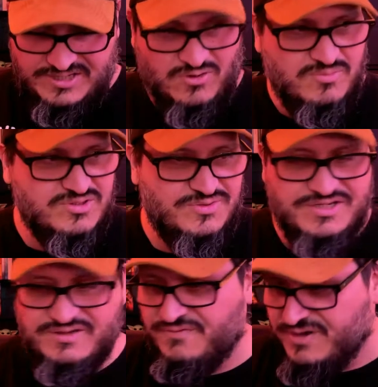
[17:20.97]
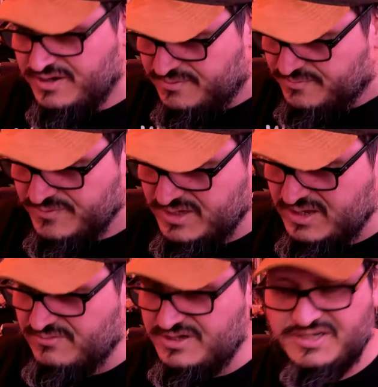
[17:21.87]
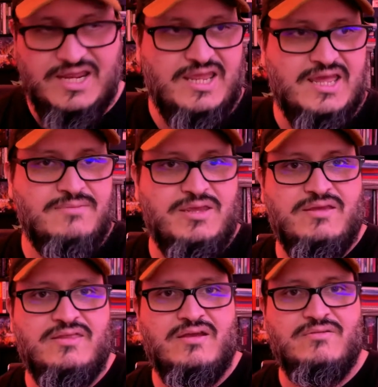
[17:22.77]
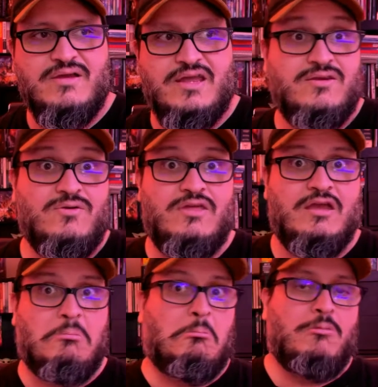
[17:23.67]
almost region free. You got region A and B in there. I didn't know that.